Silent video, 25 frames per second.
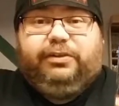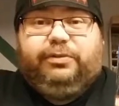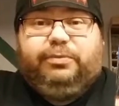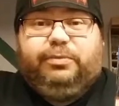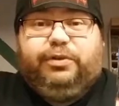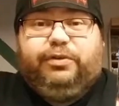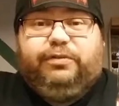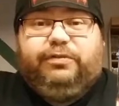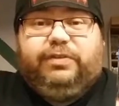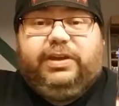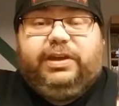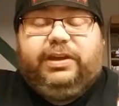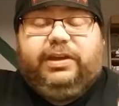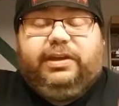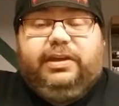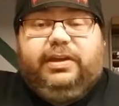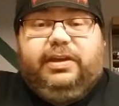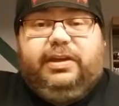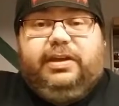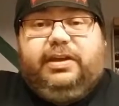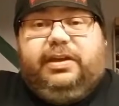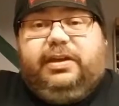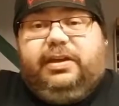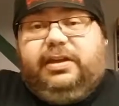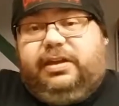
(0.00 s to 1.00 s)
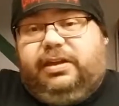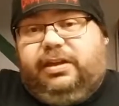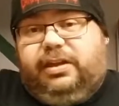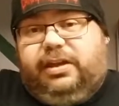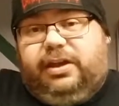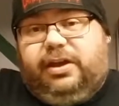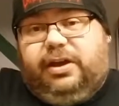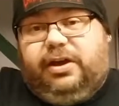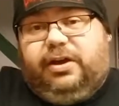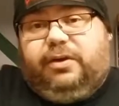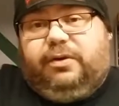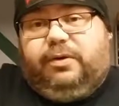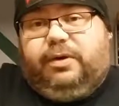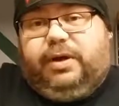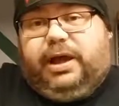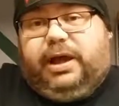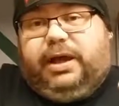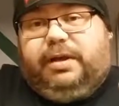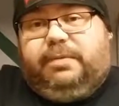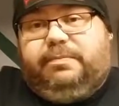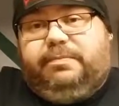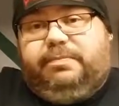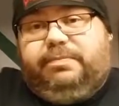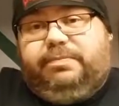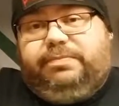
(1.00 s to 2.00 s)
movie. You know,
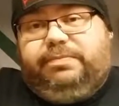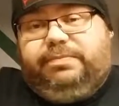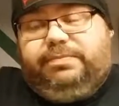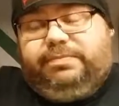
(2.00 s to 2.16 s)
um,